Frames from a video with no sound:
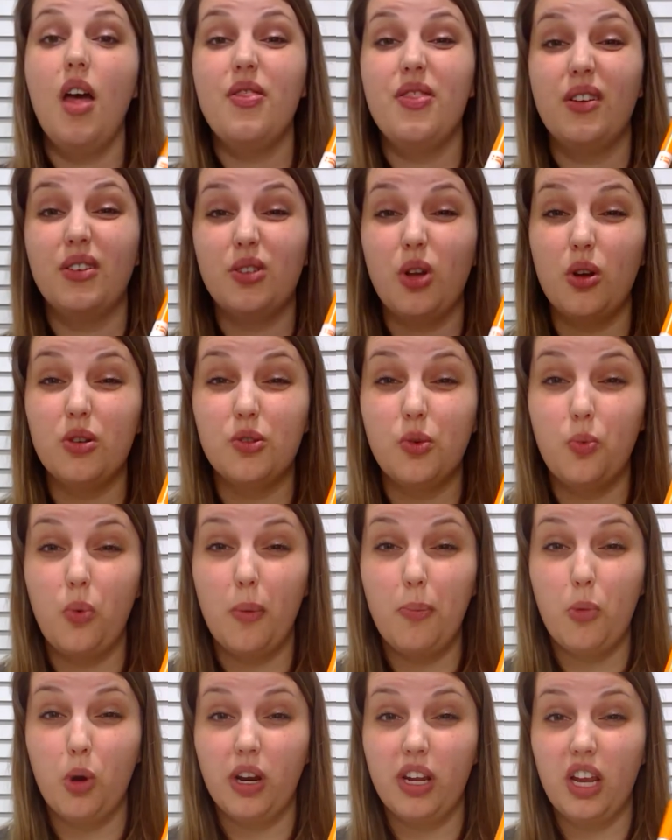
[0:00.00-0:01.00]
There's also
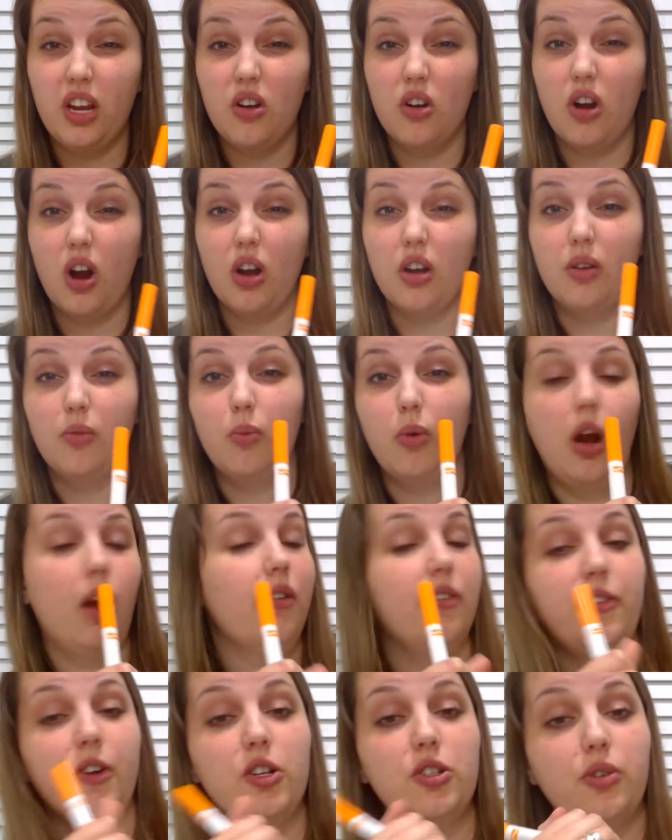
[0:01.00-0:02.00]
one more kindergarten
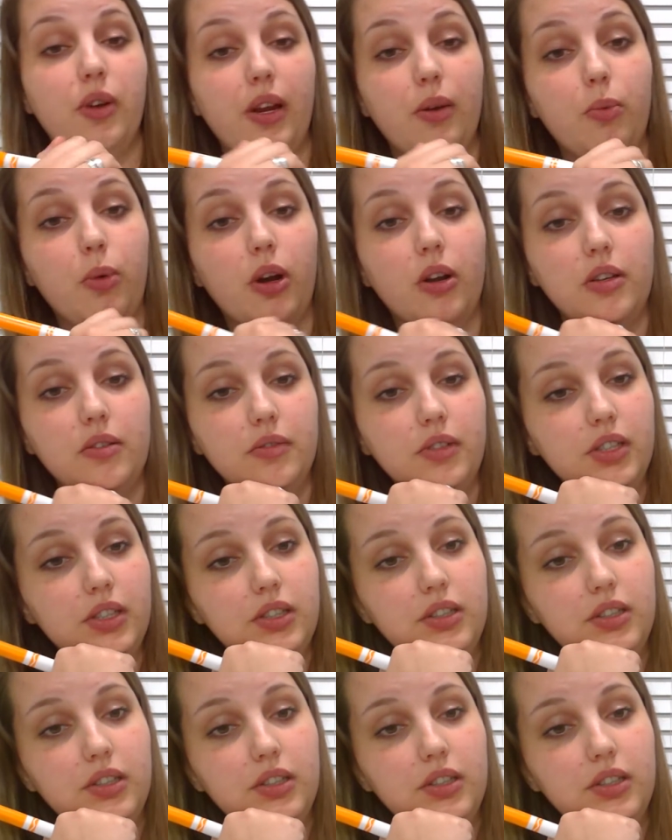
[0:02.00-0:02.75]
or first grade word.